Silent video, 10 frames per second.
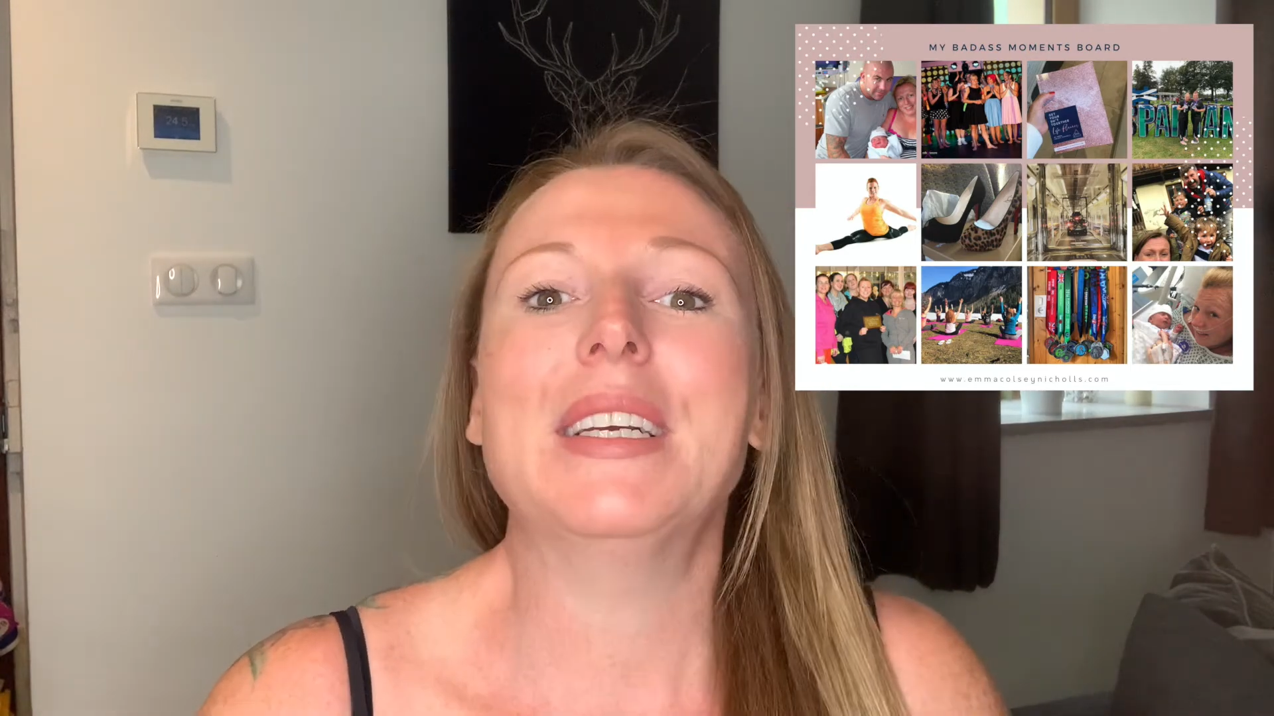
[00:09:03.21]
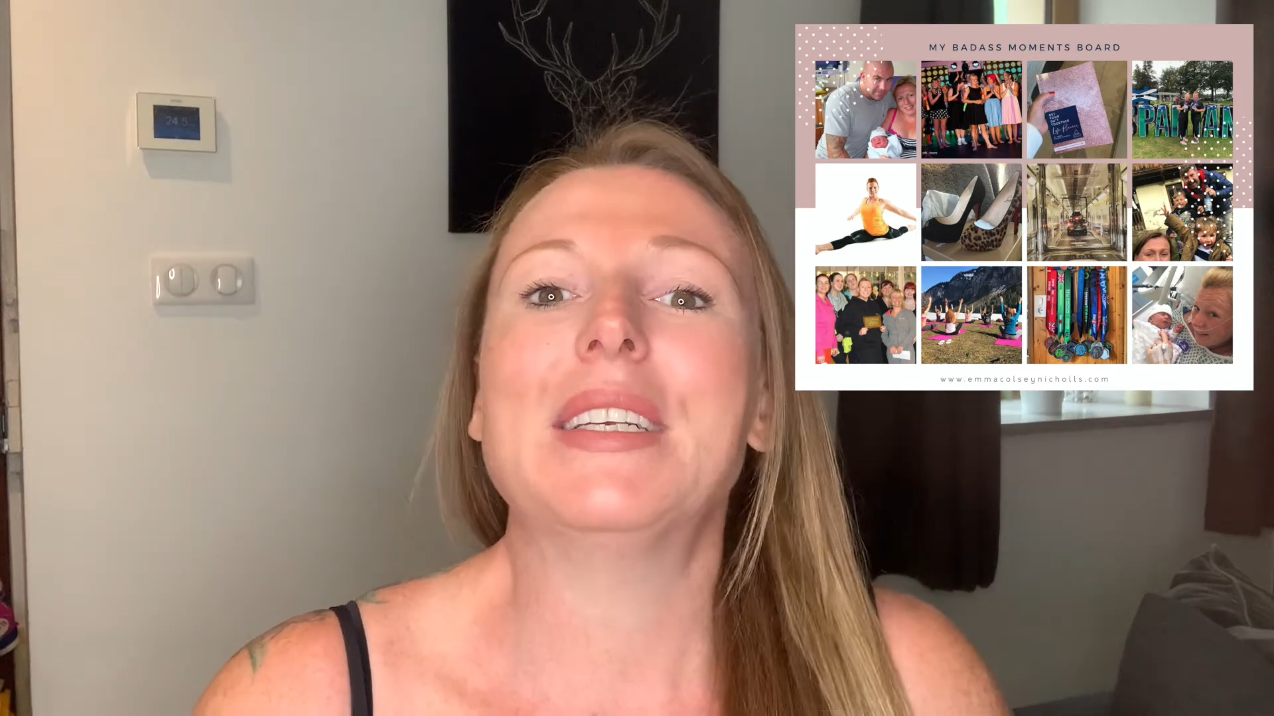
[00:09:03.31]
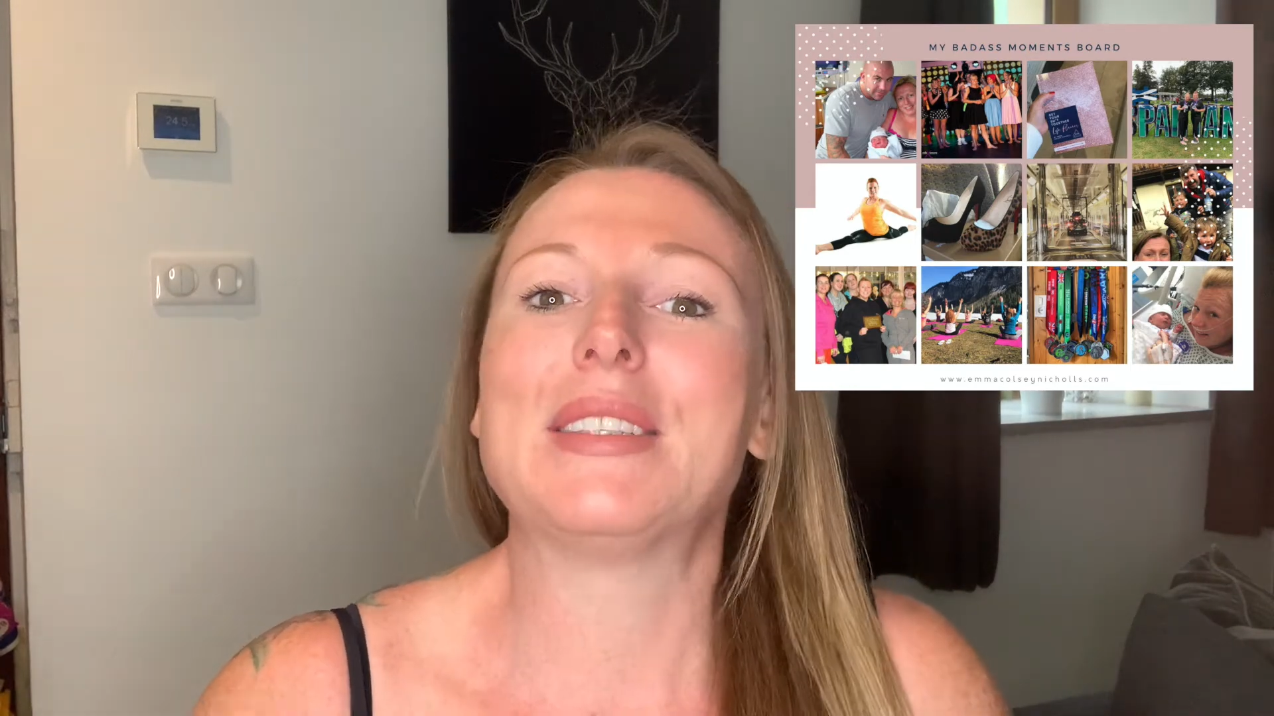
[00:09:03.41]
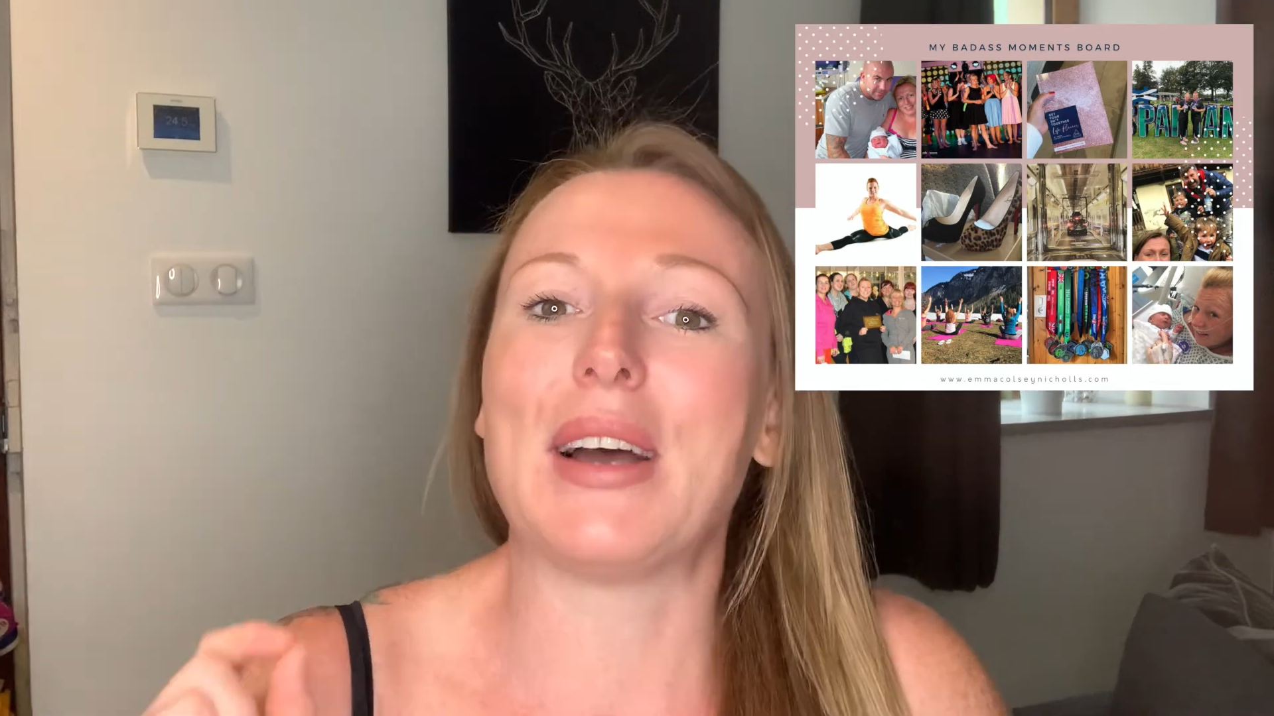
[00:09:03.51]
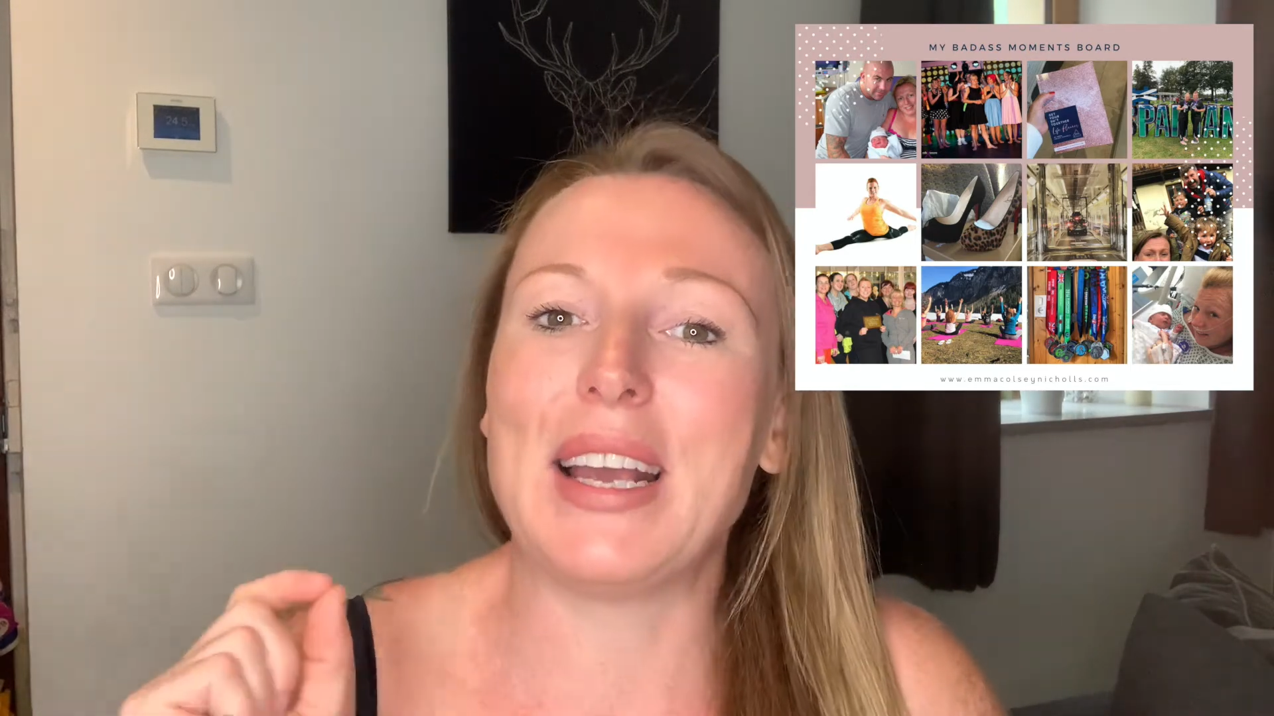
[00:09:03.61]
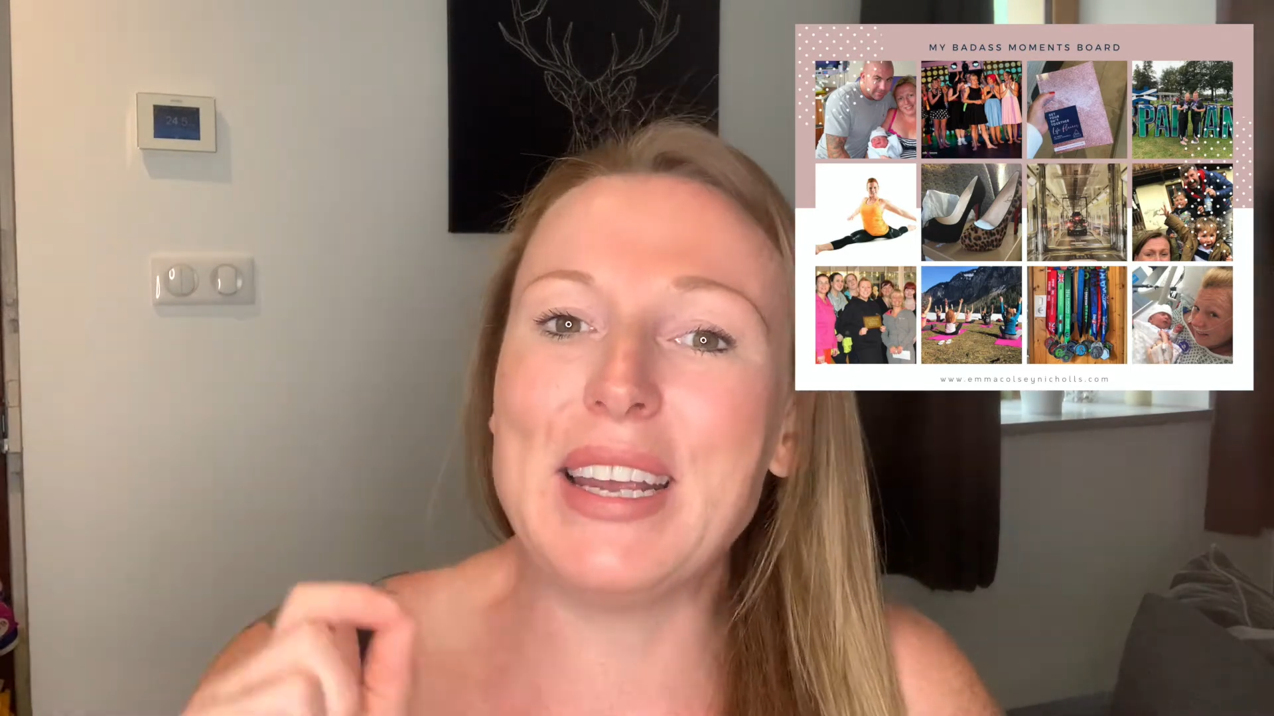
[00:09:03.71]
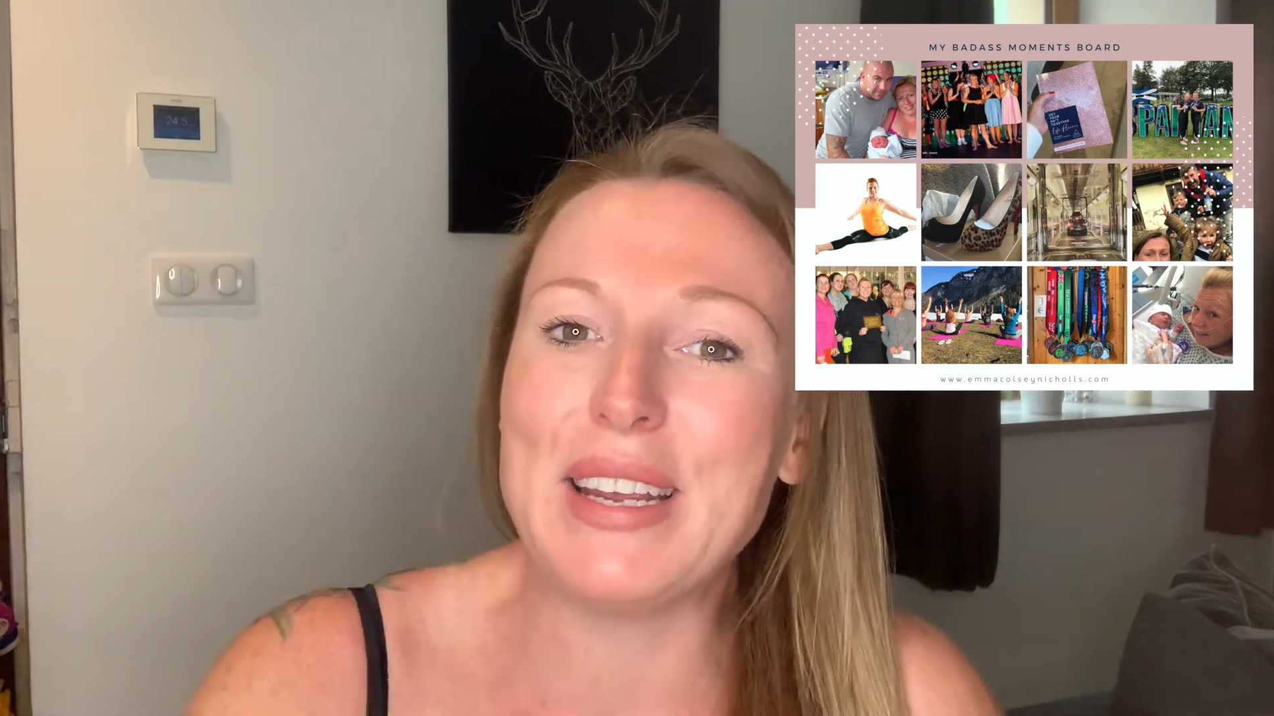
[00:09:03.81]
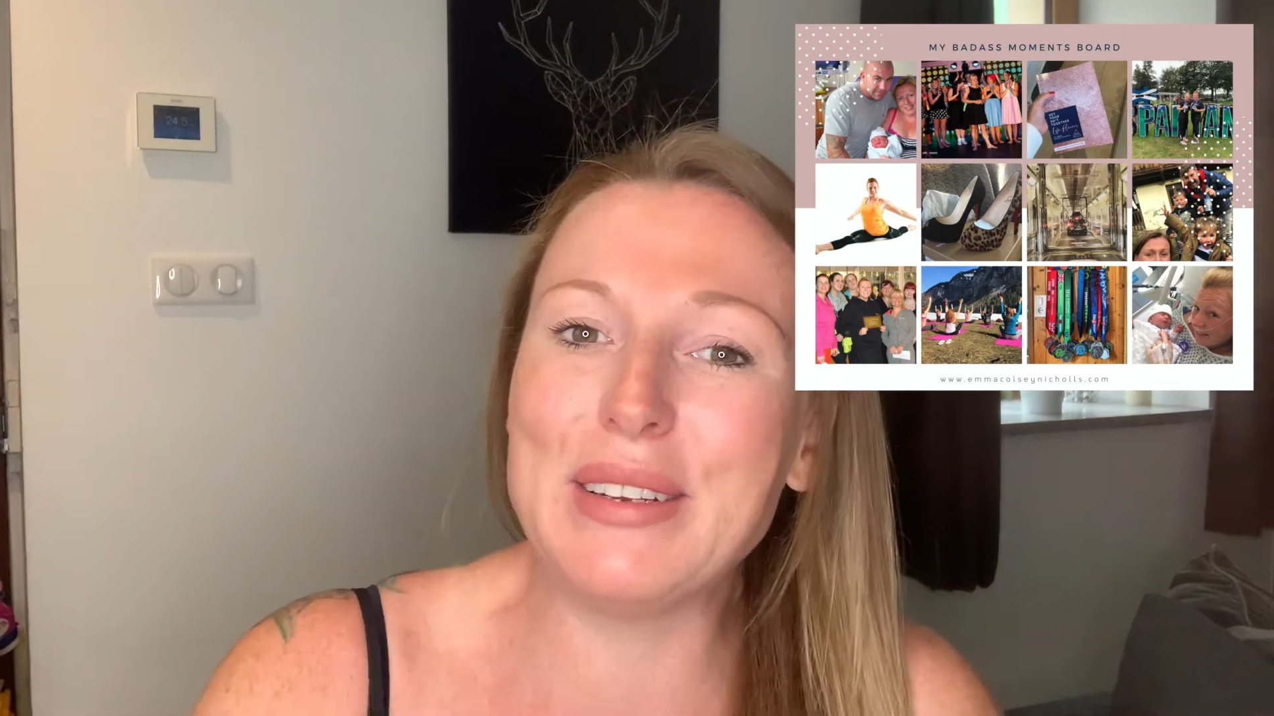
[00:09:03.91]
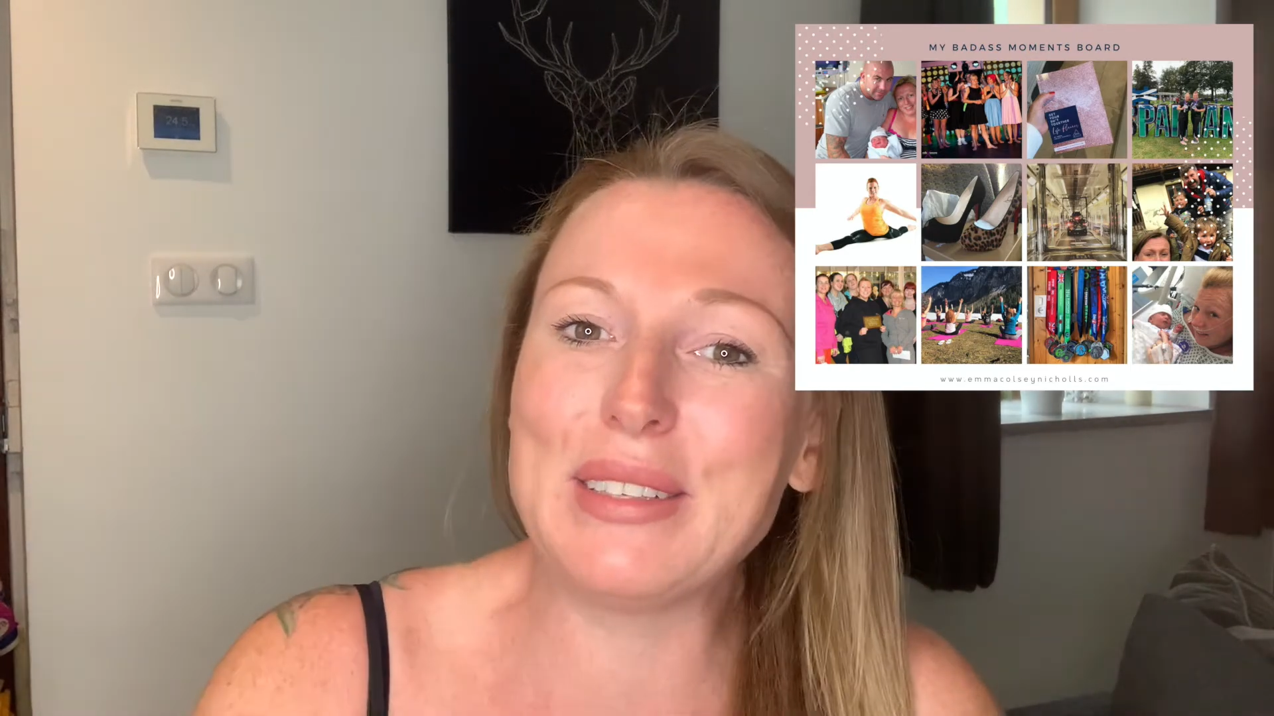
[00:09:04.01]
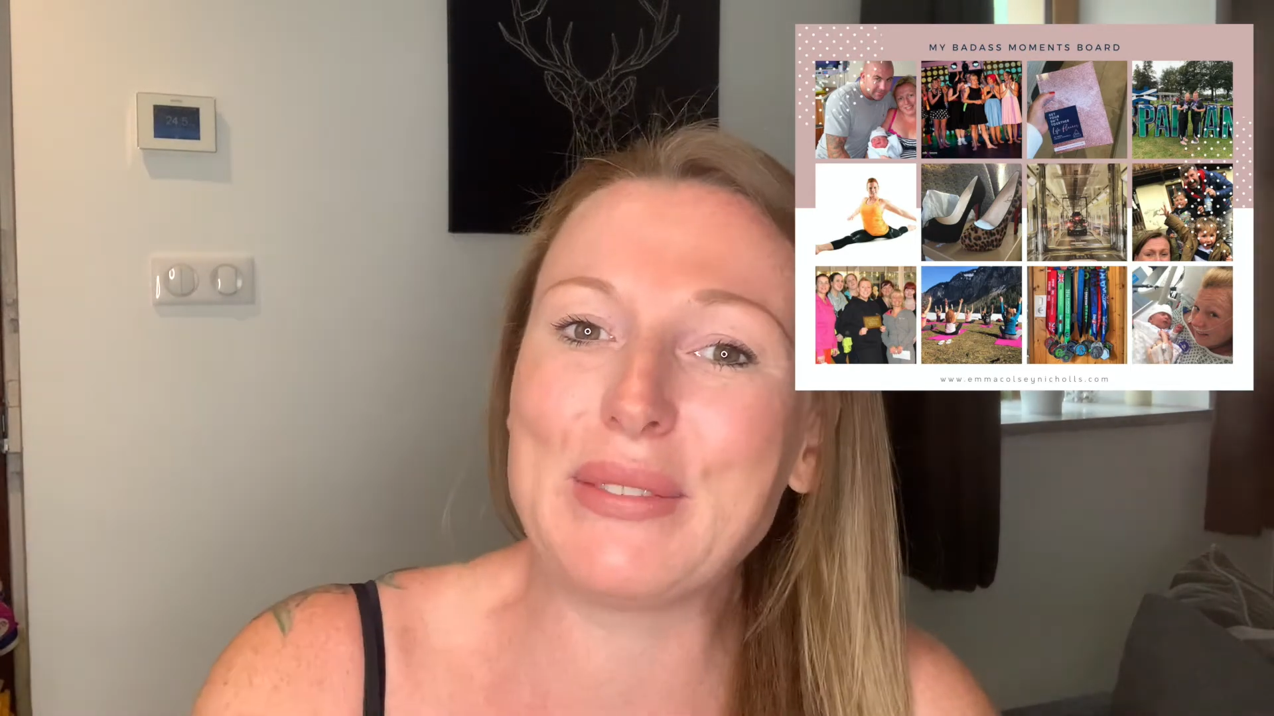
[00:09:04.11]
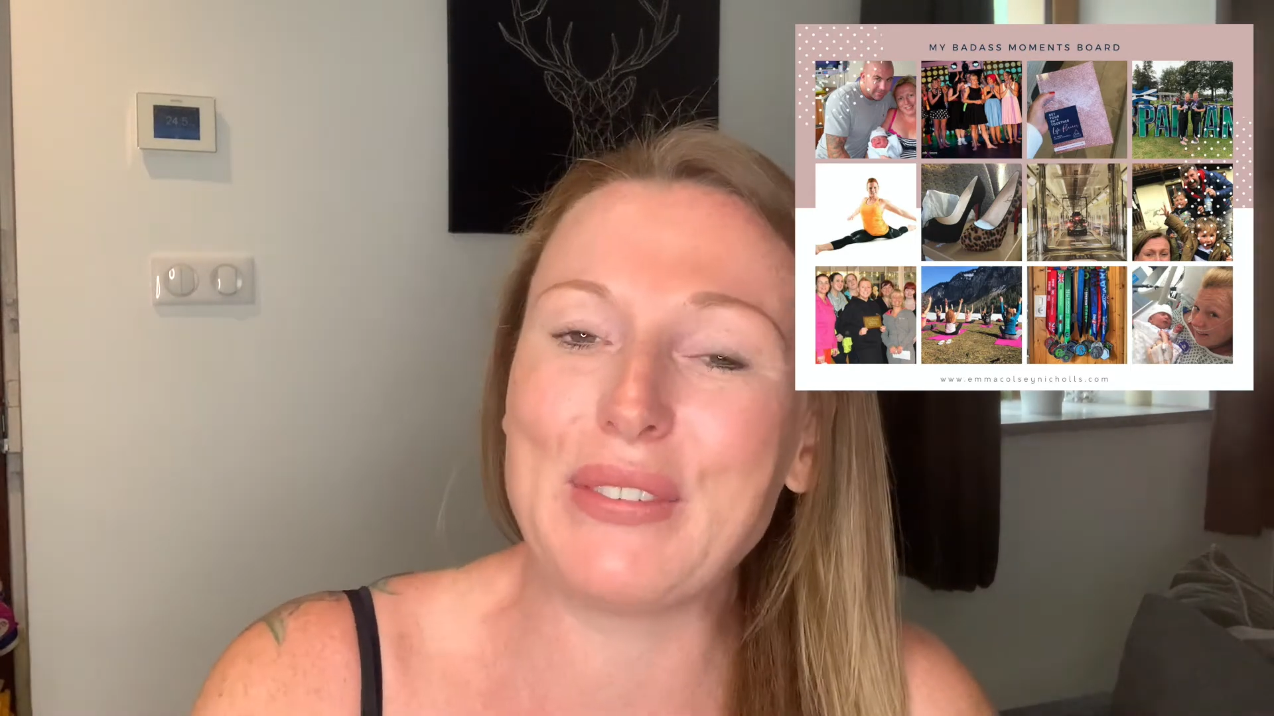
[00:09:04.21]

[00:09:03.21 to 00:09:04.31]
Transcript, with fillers: So I used